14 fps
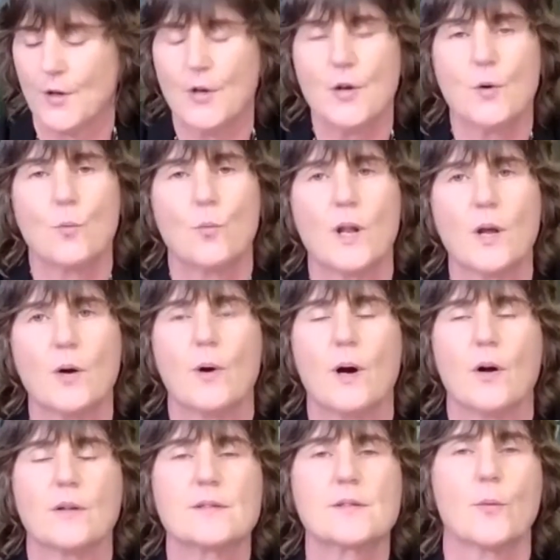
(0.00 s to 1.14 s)
Willow
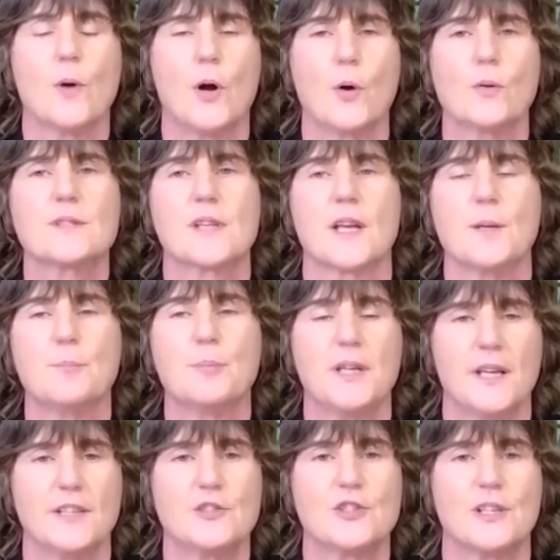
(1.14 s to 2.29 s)
also holds a
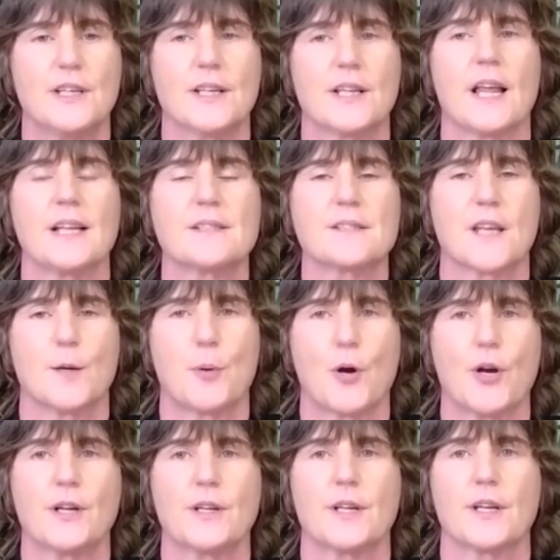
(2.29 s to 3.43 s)
PhD in landscape
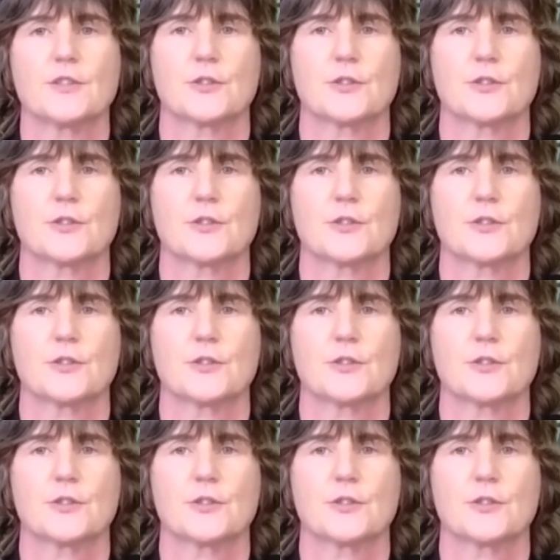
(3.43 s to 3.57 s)
architecture